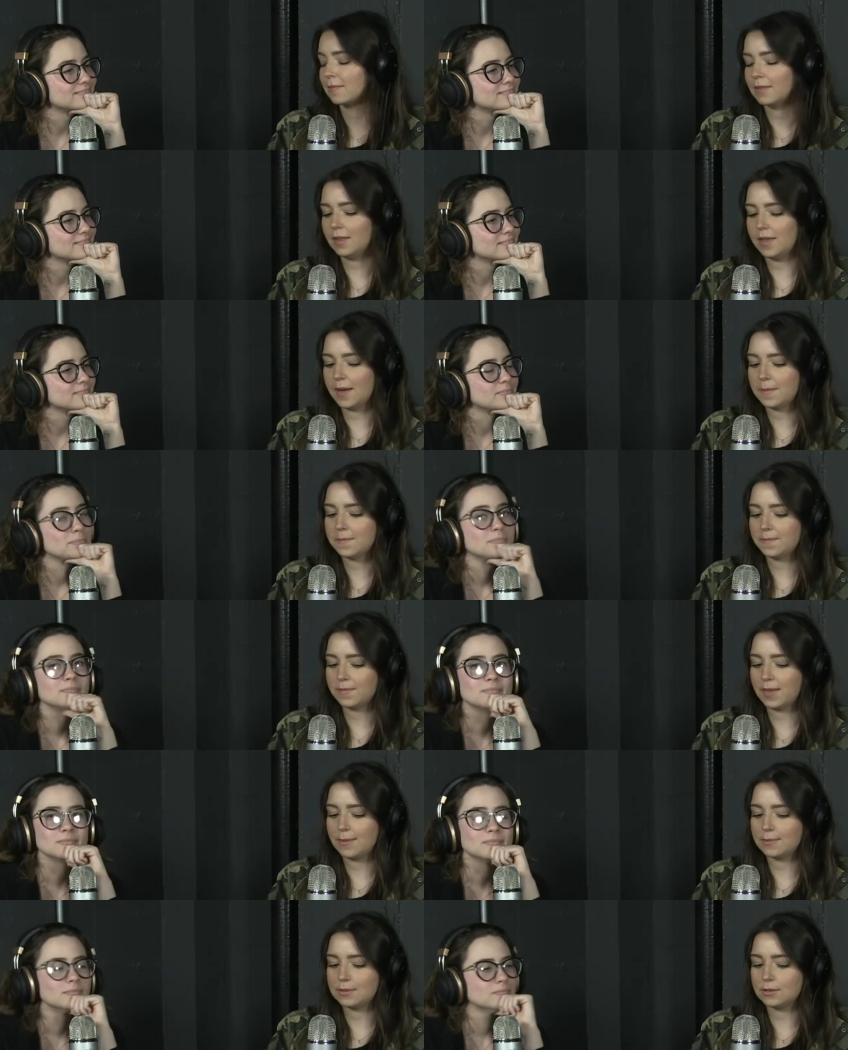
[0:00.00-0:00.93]
Speaker 1: Yeah,
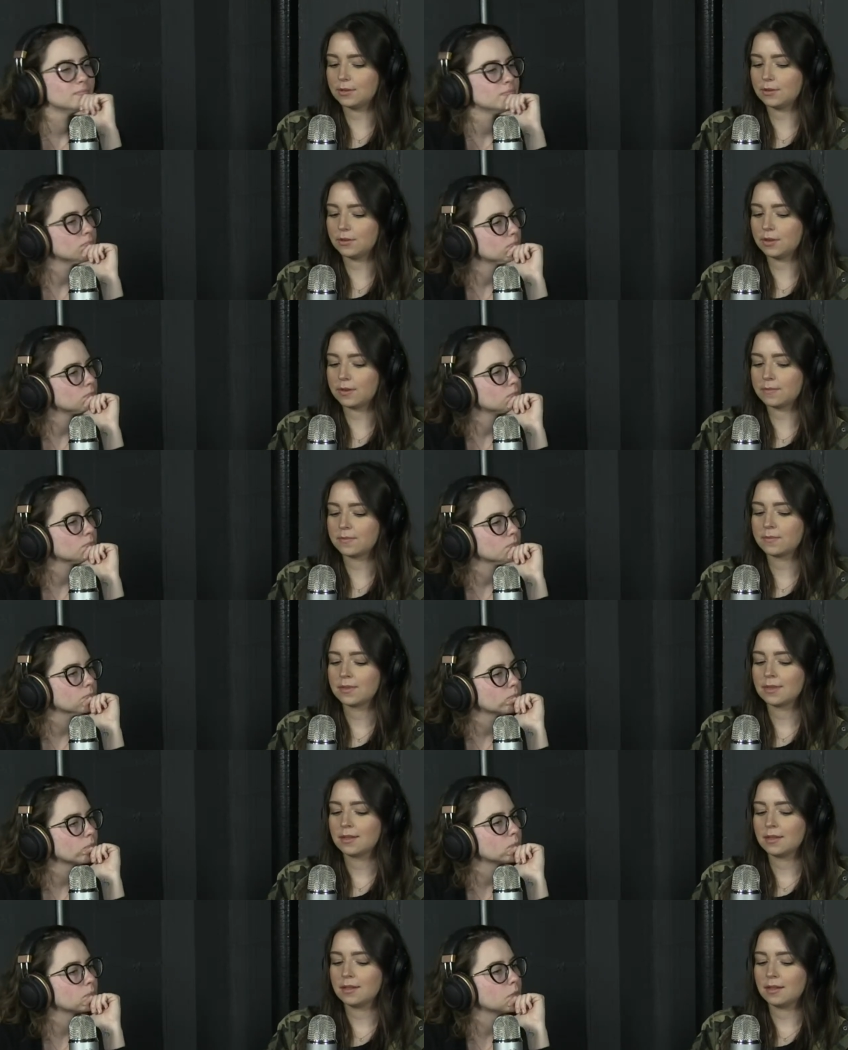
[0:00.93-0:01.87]
absolutely.
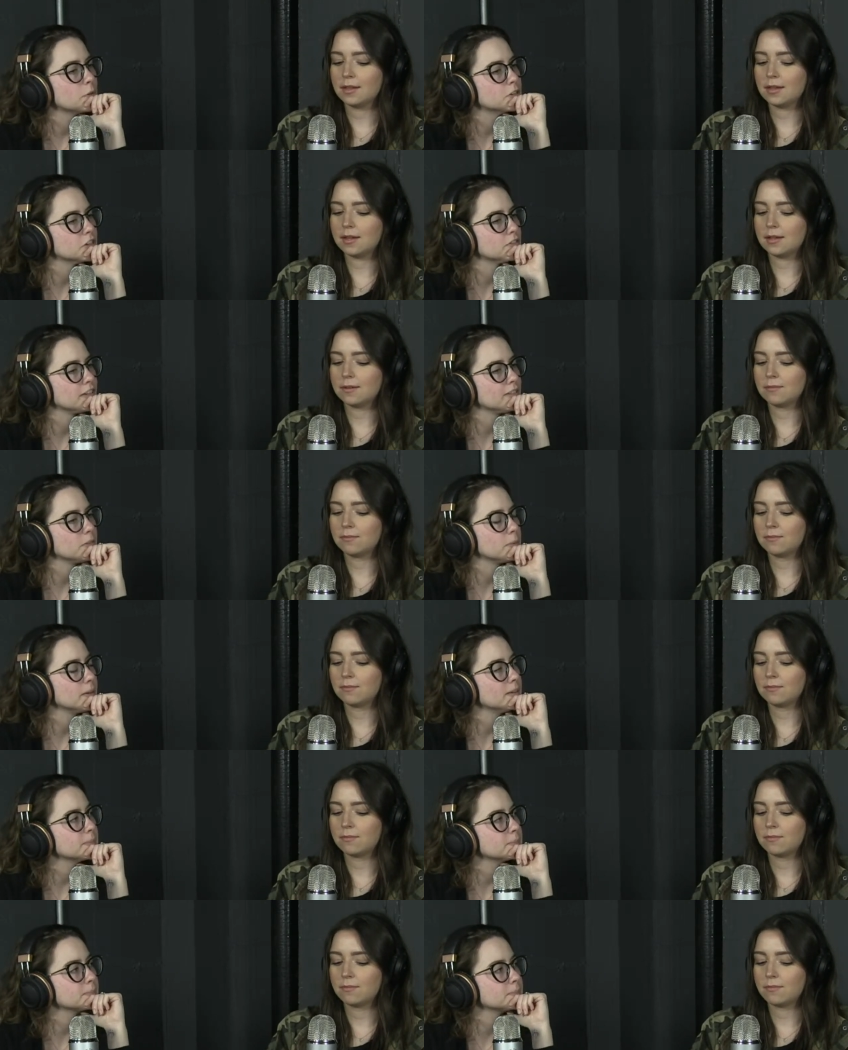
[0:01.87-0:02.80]
Speaker 2: What's um, your favorite
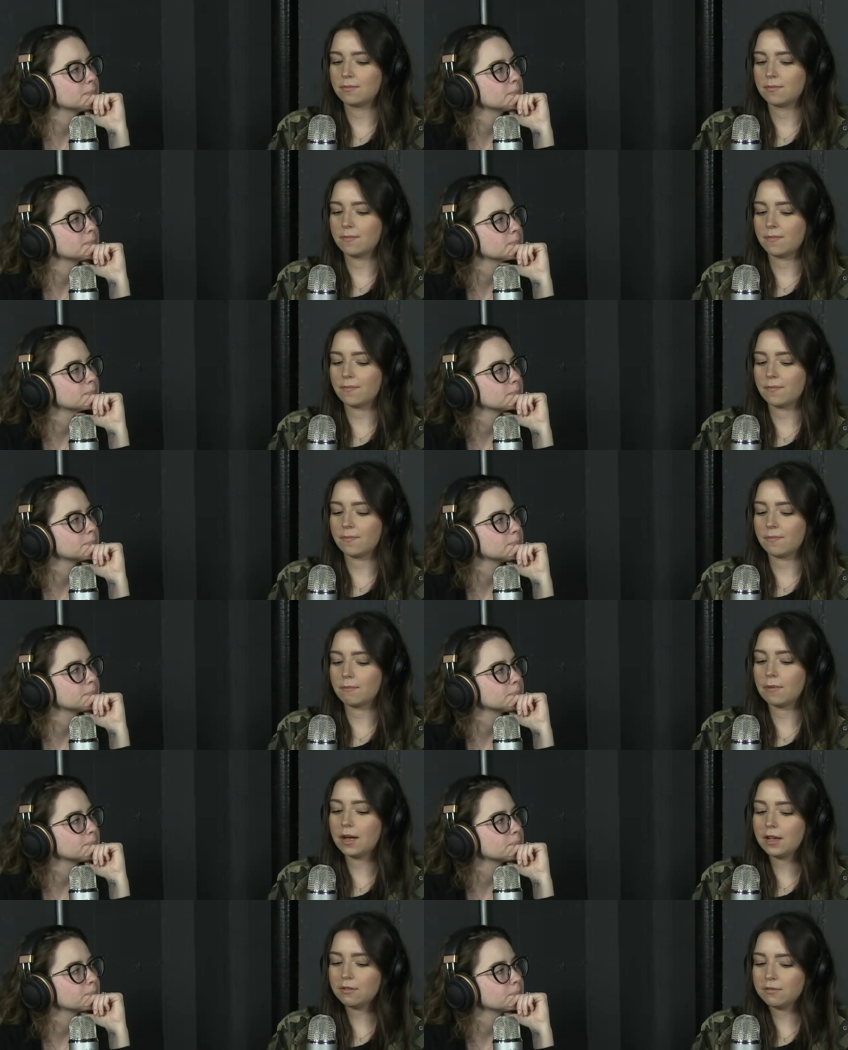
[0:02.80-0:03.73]
one?
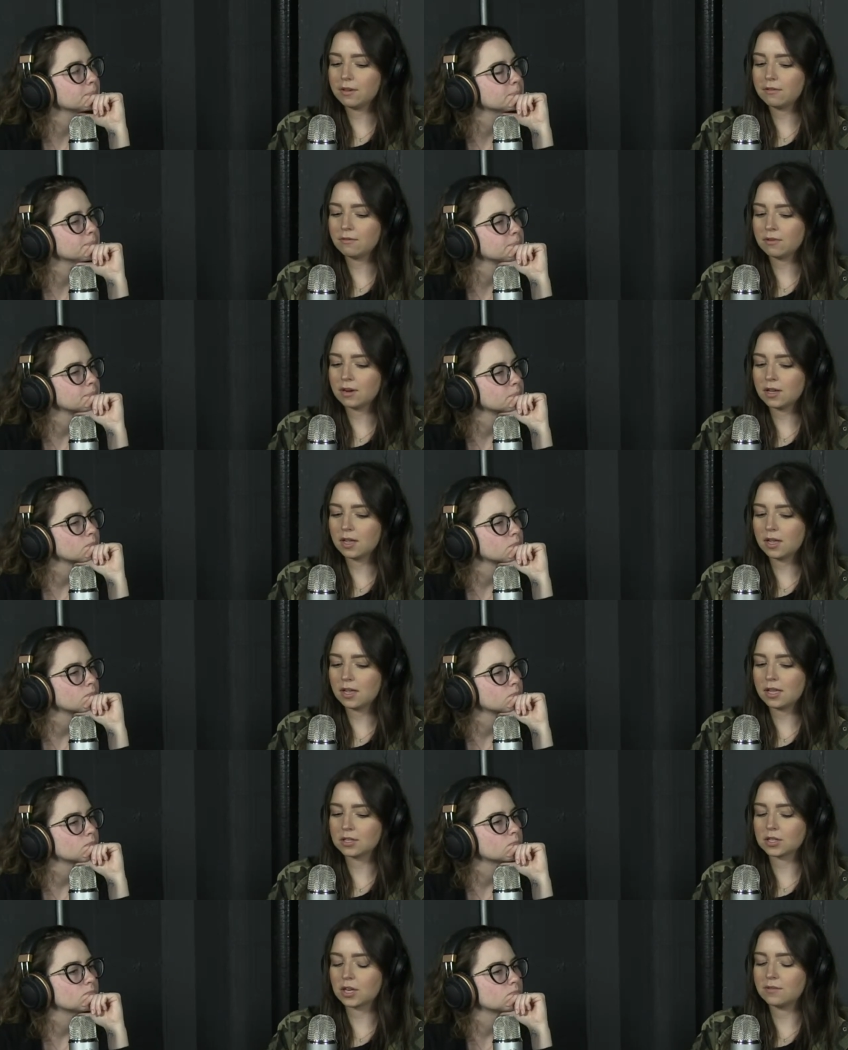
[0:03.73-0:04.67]
Speaker 1: My favorite,
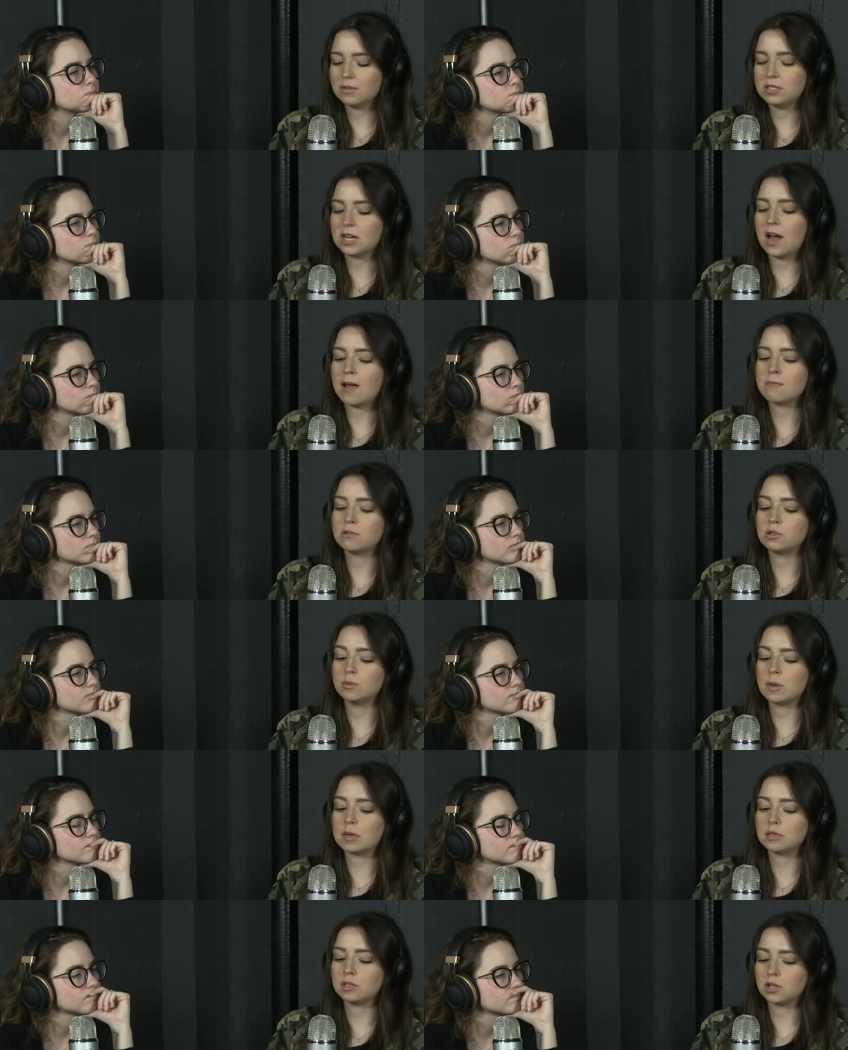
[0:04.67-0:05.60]
it's kind of a tie
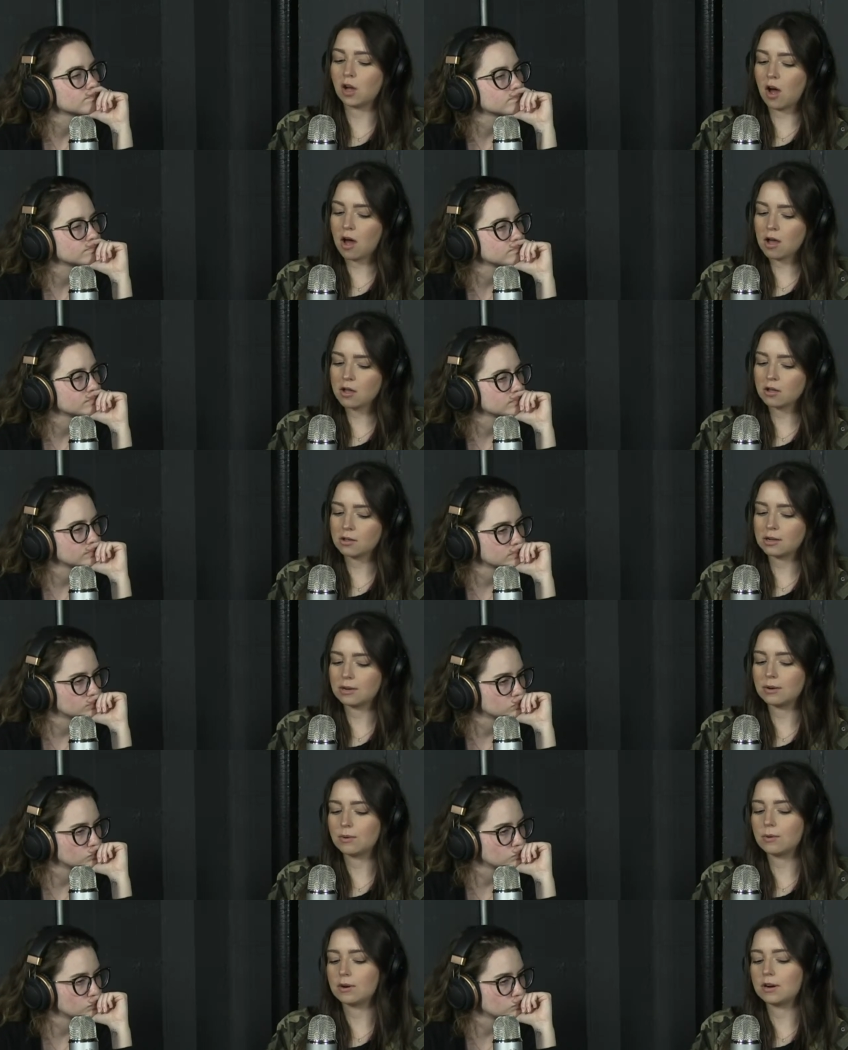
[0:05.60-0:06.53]
between Talk
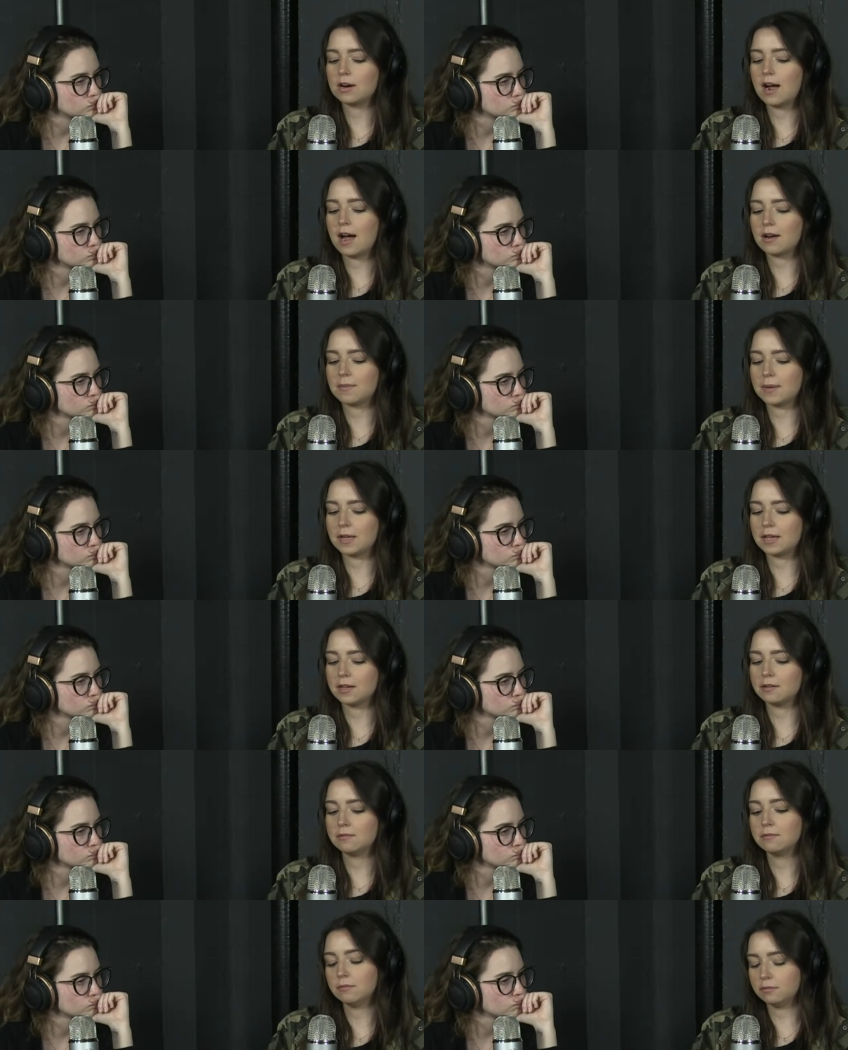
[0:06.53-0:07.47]
or mm-hmm. Out of My
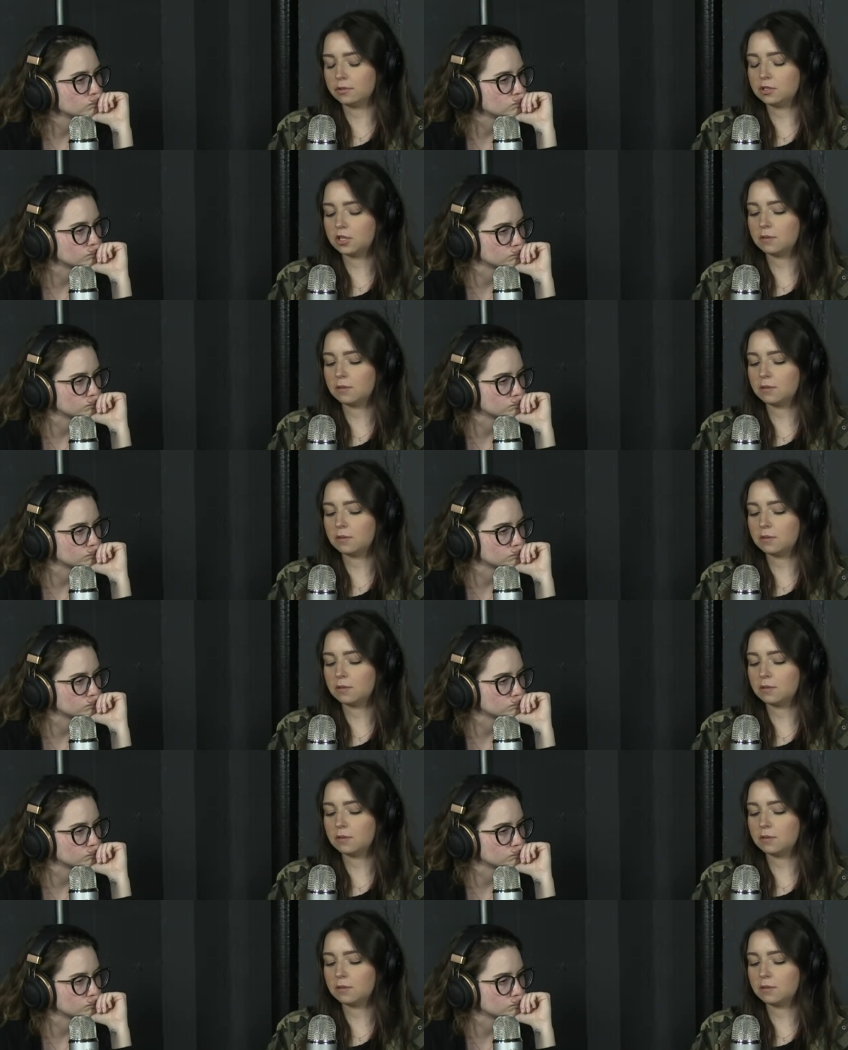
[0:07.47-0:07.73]
Head with John